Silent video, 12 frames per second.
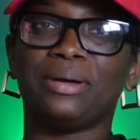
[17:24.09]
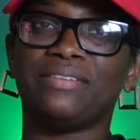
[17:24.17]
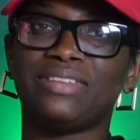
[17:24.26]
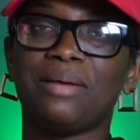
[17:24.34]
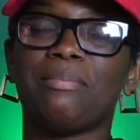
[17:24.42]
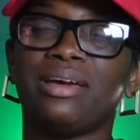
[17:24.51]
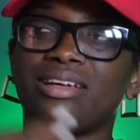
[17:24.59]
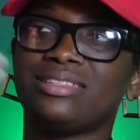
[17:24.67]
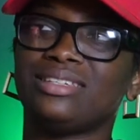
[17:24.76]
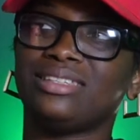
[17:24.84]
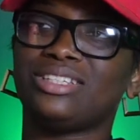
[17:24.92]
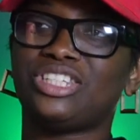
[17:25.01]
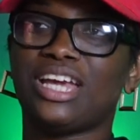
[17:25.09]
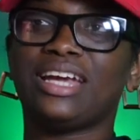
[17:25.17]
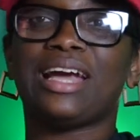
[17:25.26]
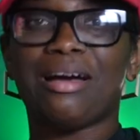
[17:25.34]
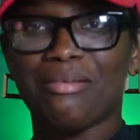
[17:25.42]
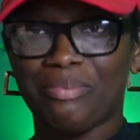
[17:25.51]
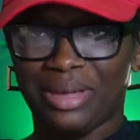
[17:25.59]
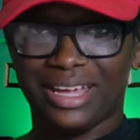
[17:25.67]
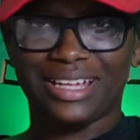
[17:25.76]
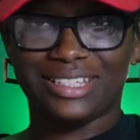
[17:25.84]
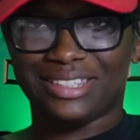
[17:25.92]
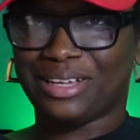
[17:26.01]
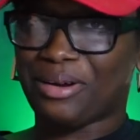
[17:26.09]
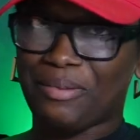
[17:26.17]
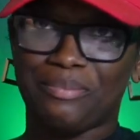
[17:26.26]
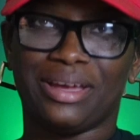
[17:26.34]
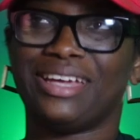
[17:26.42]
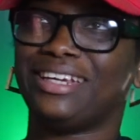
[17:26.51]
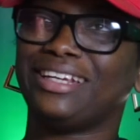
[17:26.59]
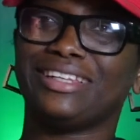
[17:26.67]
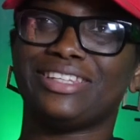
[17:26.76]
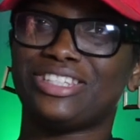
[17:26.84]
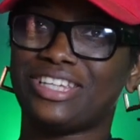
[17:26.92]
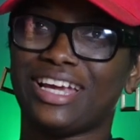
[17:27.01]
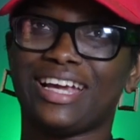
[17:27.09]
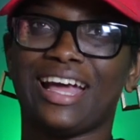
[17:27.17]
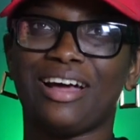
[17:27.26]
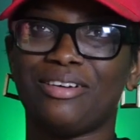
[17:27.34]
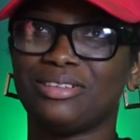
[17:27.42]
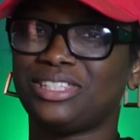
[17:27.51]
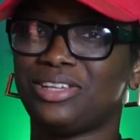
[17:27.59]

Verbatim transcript: But if they make it to the checkout page, they're abandoning the checkout.